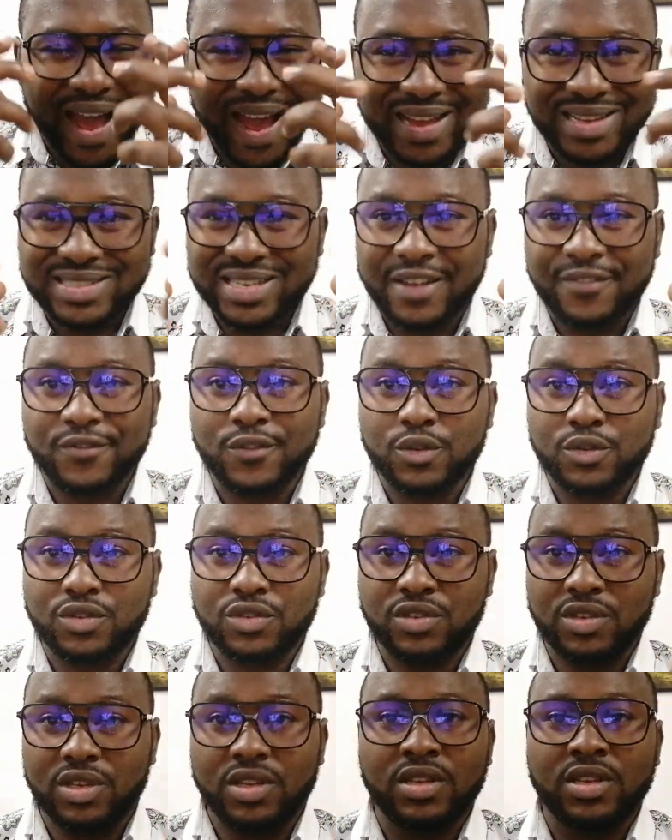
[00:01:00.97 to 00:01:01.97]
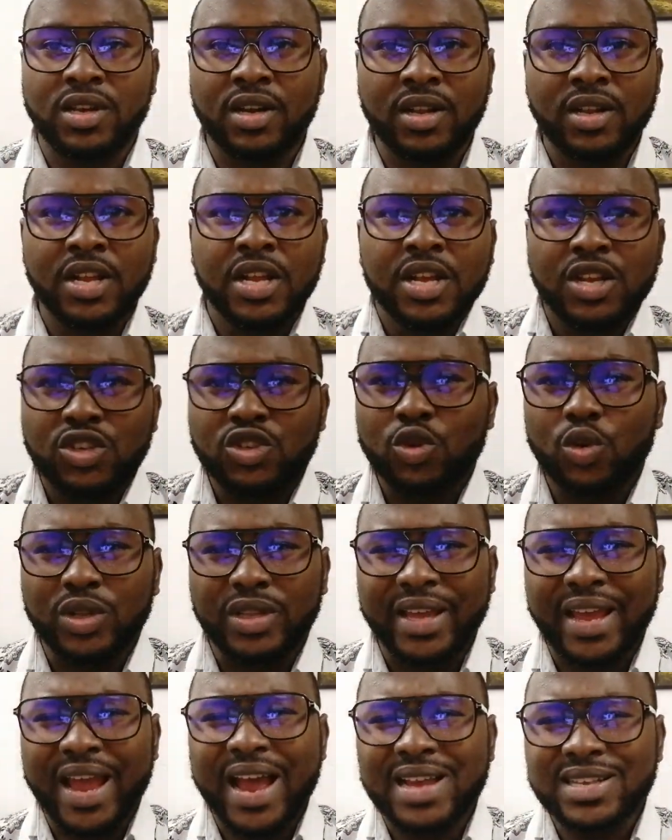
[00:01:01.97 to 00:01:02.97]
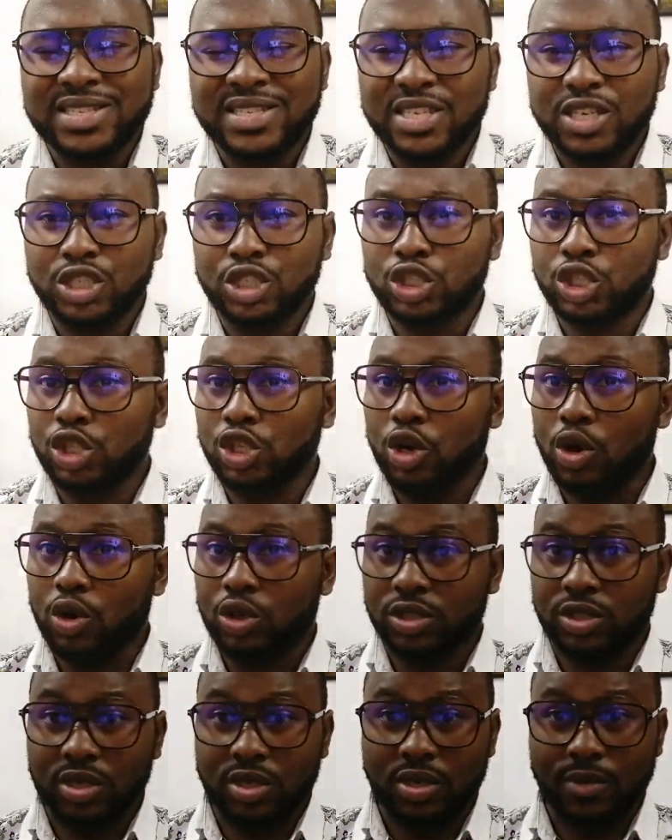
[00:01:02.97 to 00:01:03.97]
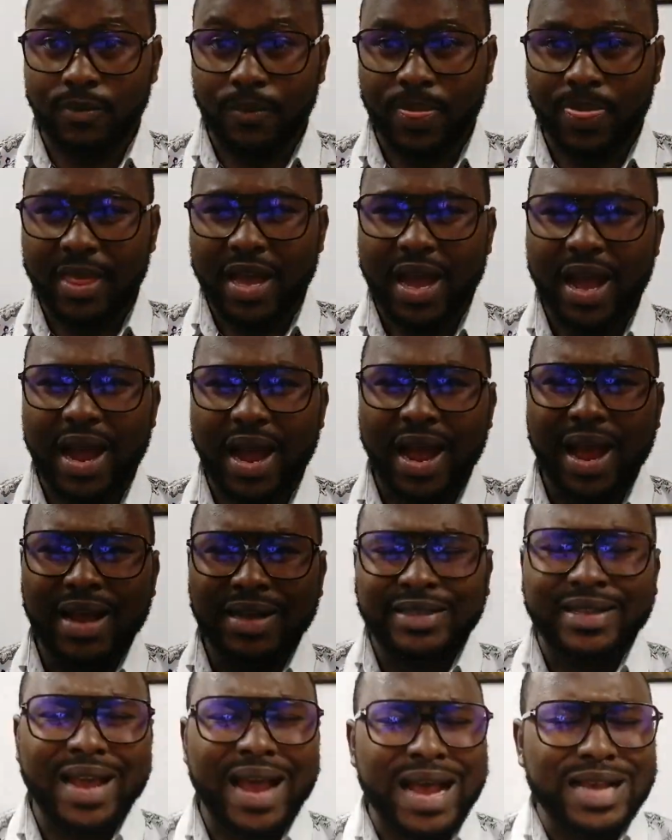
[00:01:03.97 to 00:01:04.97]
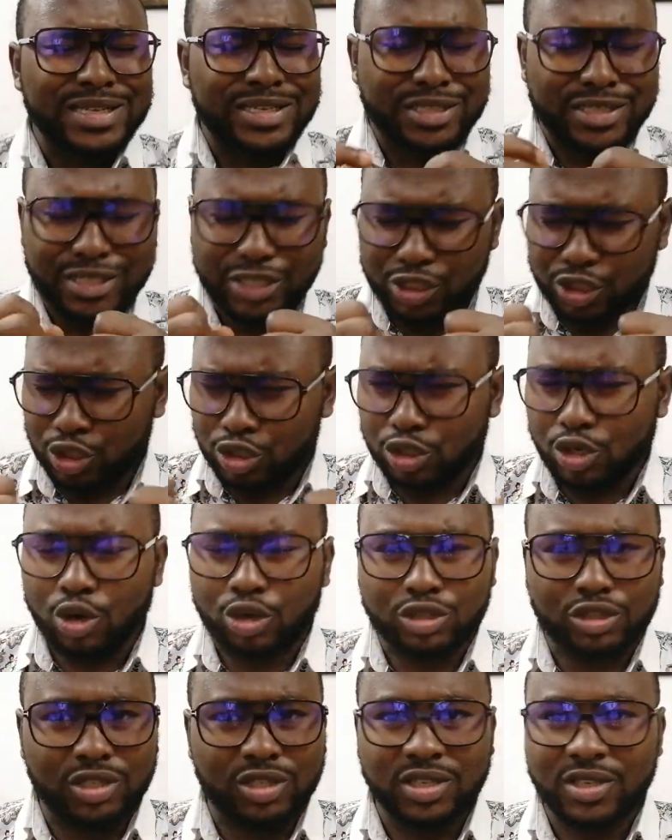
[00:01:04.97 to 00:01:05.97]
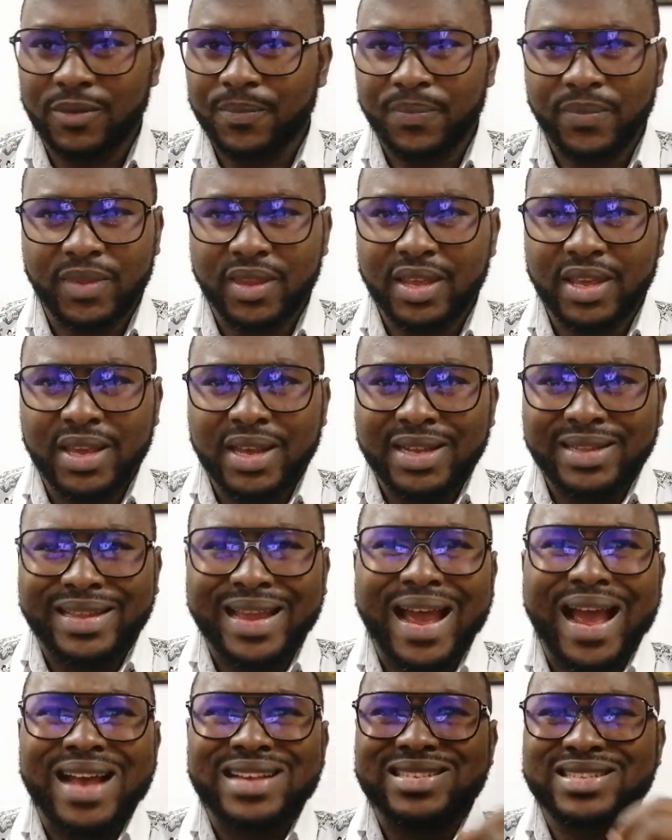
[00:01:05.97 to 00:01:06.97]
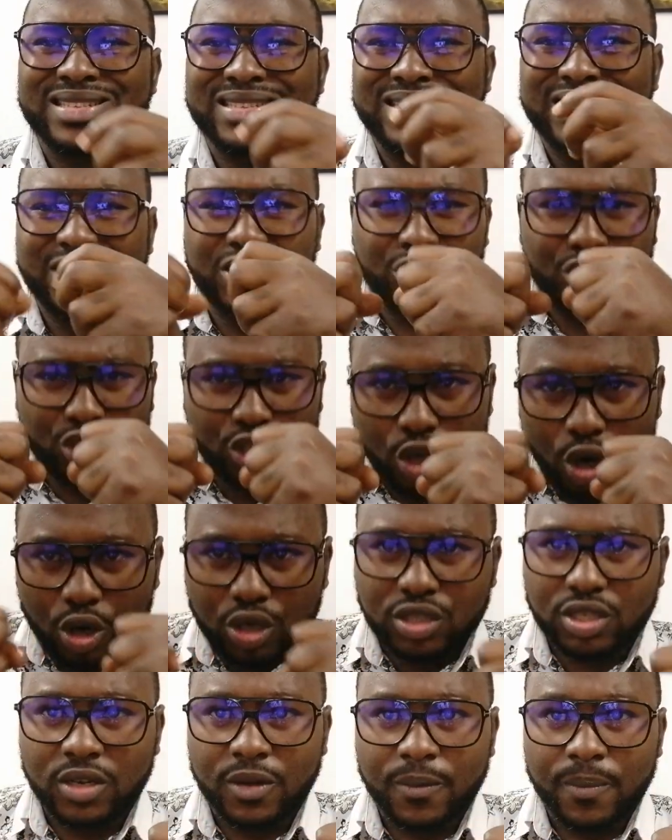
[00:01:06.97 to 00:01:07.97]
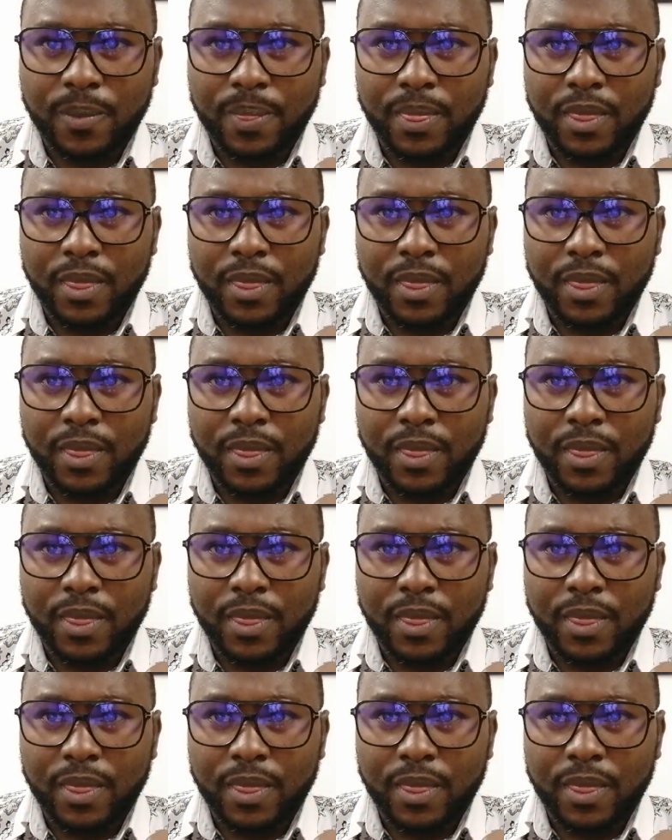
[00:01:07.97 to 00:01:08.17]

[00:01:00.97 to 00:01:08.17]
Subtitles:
eyes have not seen. So they are still shocked. They are still shocked. They are still shocked